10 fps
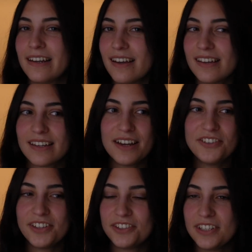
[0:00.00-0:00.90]
Like I
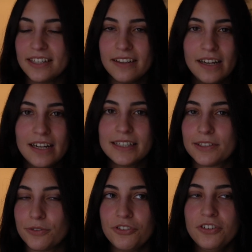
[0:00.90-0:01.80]
just did
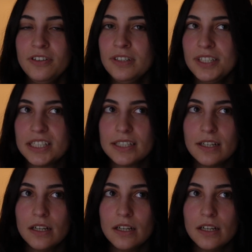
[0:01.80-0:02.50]
extrusions,